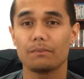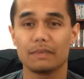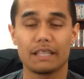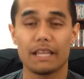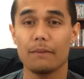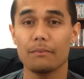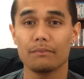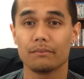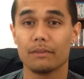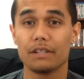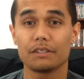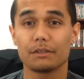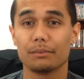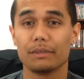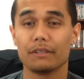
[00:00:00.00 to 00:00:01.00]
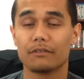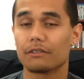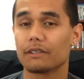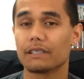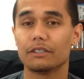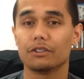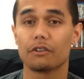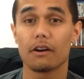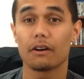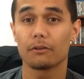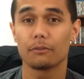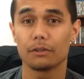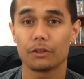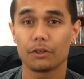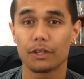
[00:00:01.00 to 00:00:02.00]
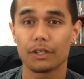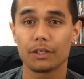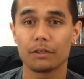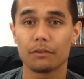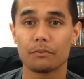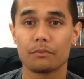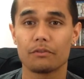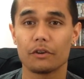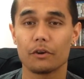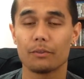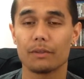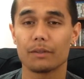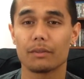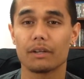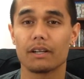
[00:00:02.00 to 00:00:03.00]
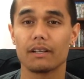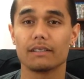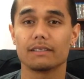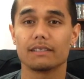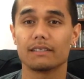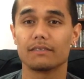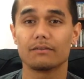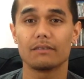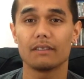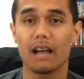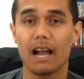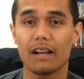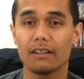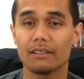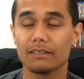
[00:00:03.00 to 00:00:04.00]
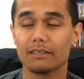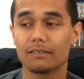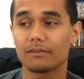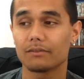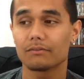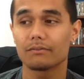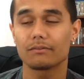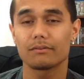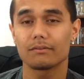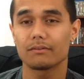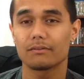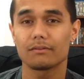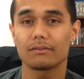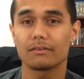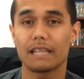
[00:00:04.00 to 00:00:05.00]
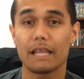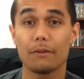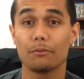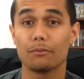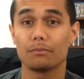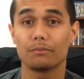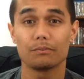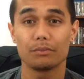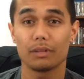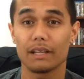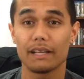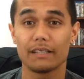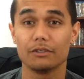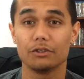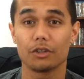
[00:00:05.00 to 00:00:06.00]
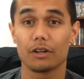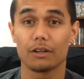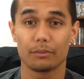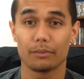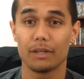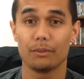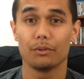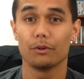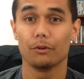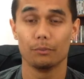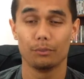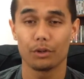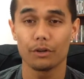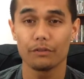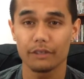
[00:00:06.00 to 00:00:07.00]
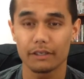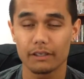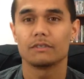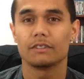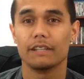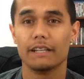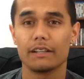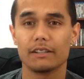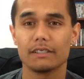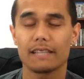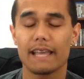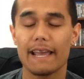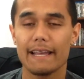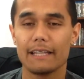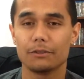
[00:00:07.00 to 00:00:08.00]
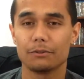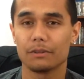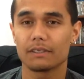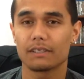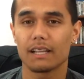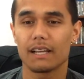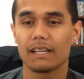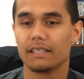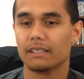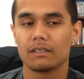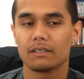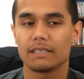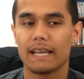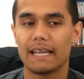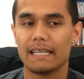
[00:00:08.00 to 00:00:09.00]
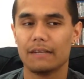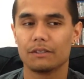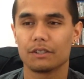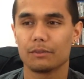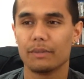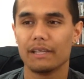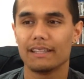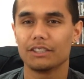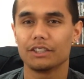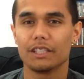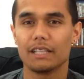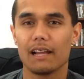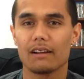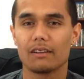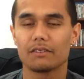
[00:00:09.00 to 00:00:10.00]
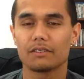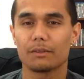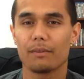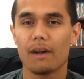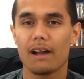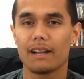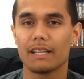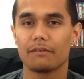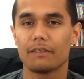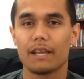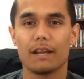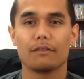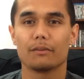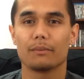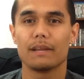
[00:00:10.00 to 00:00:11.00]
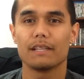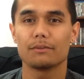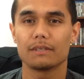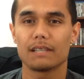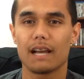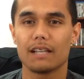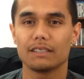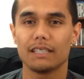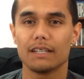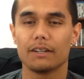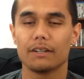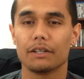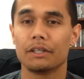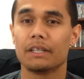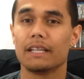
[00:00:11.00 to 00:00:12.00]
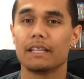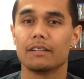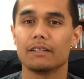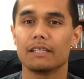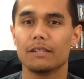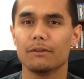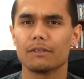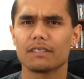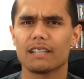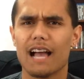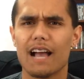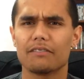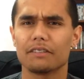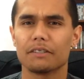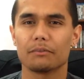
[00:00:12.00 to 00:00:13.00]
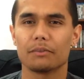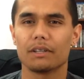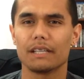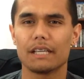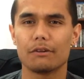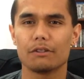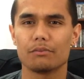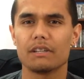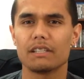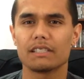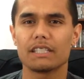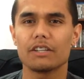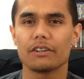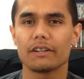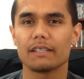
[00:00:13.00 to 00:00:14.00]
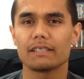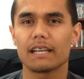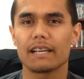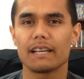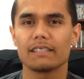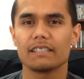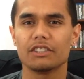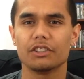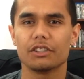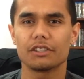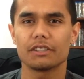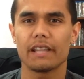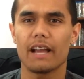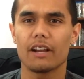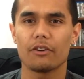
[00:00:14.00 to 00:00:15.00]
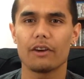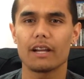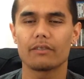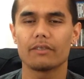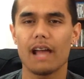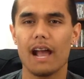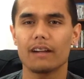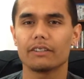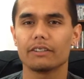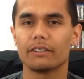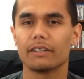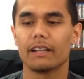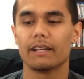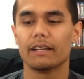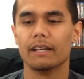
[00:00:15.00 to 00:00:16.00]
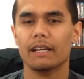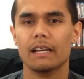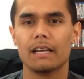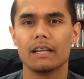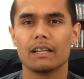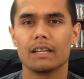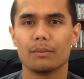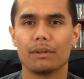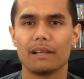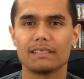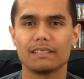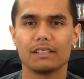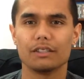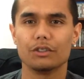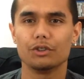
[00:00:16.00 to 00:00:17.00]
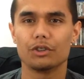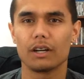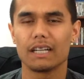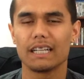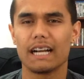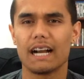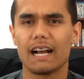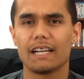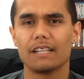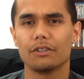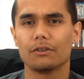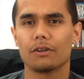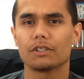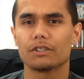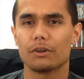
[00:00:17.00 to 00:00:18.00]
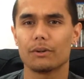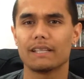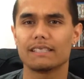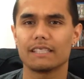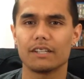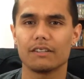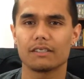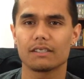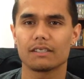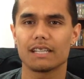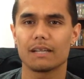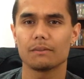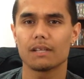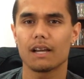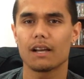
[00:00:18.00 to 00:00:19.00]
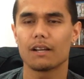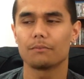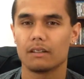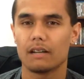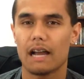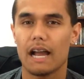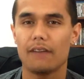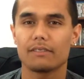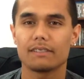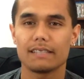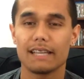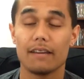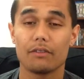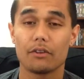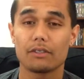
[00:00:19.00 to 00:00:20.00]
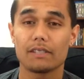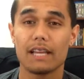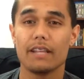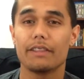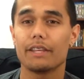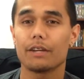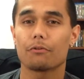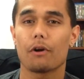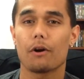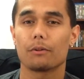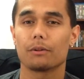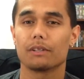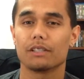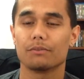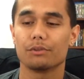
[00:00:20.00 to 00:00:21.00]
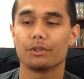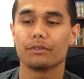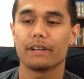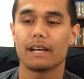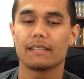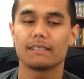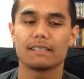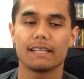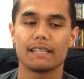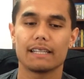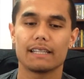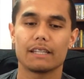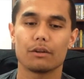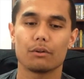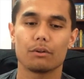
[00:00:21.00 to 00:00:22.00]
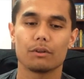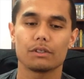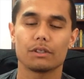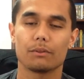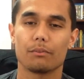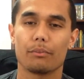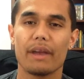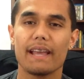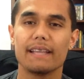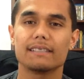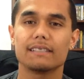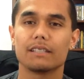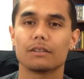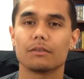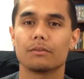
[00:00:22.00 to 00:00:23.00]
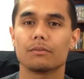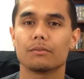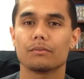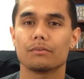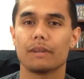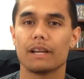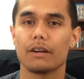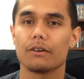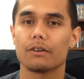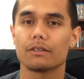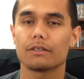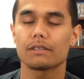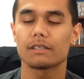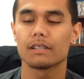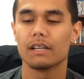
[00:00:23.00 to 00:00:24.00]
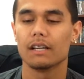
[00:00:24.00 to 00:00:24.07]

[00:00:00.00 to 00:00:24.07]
They must have been really drunk during filming because I couldn't. They played drunk people perfectly. Nicolas Cage was like saying he was gonna beat the shit out of somebody if they ever messed with Ty Sheridan, and he was laughing, but he was being serious. I guess he's just that great of an actor that he plays a good drunk guy, and you also know he's serious at the same time. I have to say, if there's anything wrong with this movie, I'd say that there were some pacing errors,